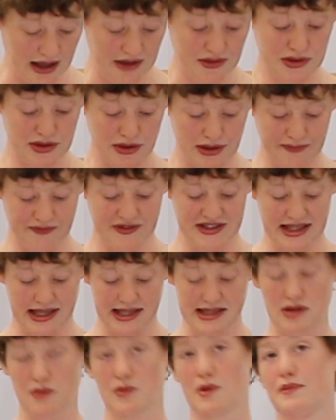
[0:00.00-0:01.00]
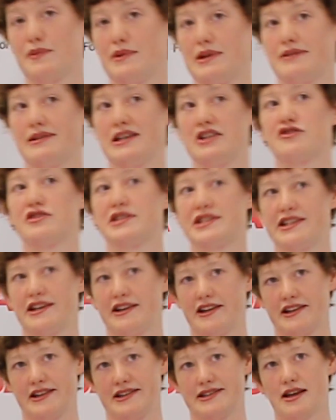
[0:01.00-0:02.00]
I'd also emphasise that what we're
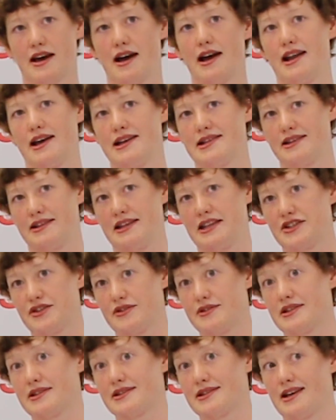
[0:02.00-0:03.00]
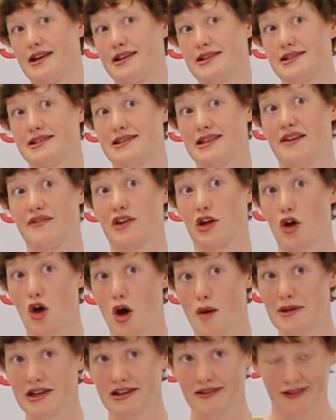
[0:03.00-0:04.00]
interested in is highlighting the issues that scientists have in
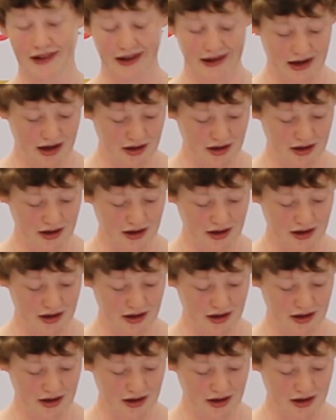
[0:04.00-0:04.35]
common,